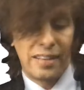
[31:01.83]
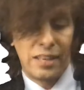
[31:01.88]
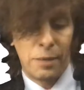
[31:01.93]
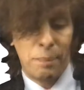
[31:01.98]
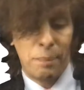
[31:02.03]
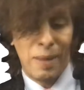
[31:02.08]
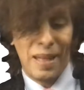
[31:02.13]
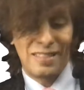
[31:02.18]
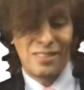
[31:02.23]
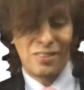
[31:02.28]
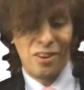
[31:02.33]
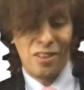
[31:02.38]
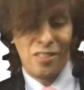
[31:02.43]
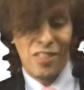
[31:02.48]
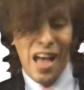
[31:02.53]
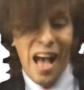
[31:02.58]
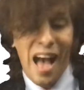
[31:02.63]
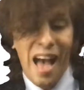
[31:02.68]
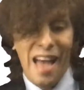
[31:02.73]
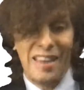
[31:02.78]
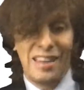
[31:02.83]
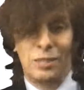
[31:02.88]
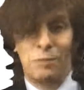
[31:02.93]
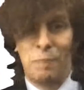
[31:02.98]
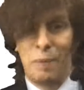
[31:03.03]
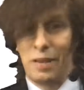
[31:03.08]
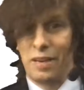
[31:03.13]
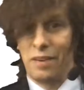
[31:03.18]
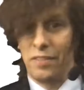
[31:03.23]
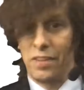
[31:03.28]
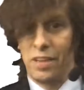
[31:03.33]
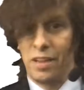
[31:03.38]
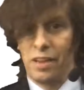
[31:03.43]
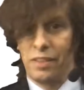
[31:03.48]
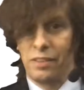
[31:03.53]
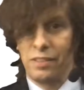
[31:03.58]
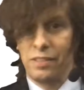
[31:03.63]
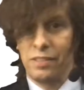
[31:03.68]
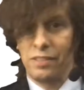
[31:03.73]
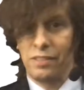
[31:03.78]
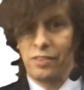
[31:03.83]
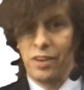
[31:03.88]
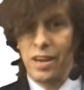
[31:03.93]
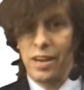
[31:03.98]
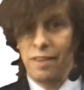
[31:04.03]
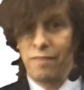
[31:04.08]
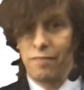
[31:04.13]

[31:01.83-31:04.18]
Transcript: it depends on the highest bid of the others, right?